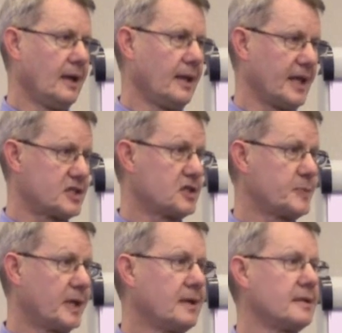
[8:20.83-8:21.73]
And that's just
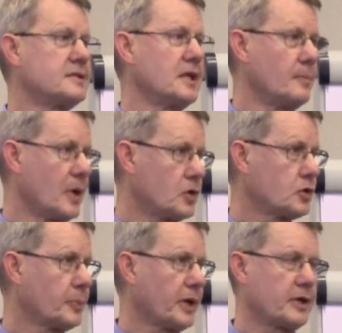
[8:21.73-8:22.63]
because the
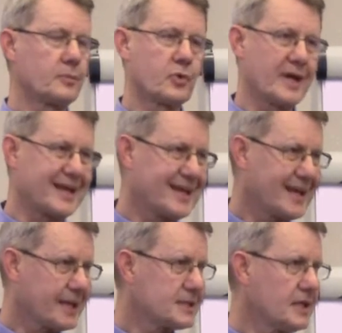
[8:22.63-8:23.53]
emotional part of your brain
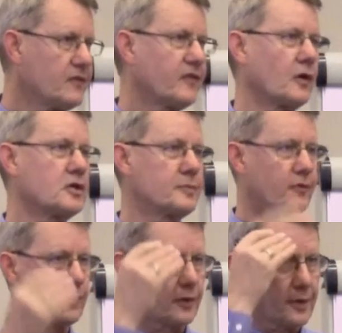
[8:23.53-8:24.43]
kicks in first
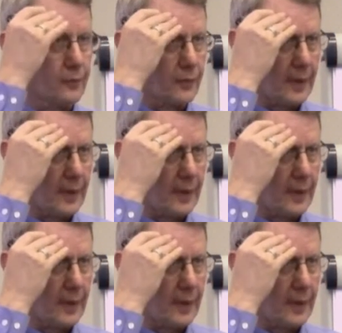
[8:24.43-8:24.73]
before the,